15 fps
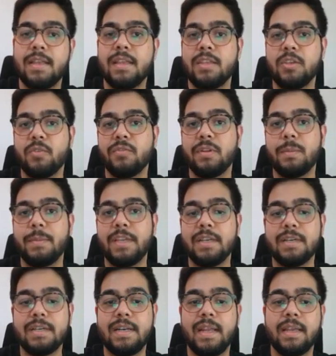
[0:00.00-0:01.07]
you will be
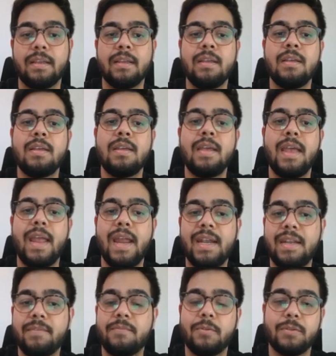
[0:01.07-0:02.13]
earning
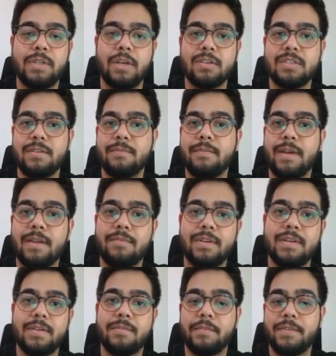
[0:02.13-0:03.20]

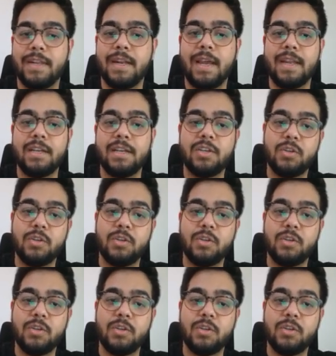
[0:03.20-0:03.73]
84,559